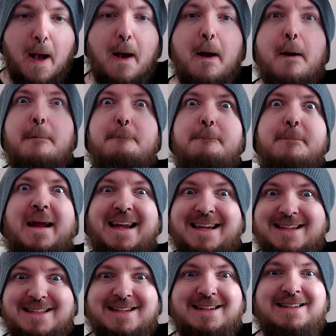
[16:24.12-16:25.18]

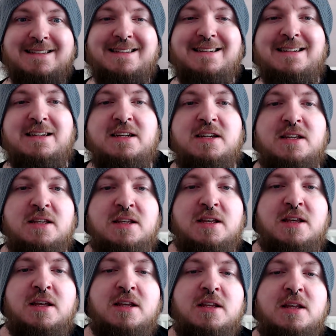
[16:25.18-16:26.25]
Amazing.
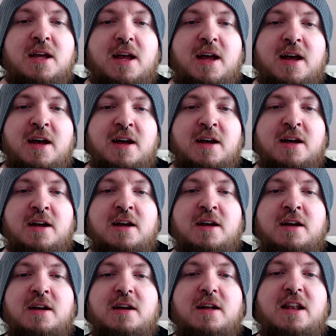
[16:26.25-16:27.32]

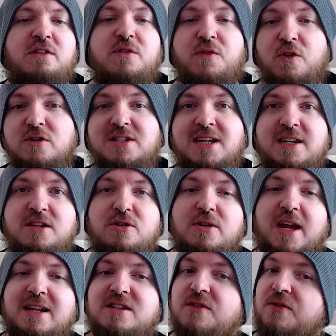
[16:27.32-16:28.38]
Level 14, you
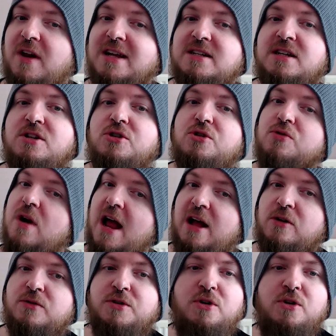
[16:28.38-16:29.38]
get Deflecting Shroud.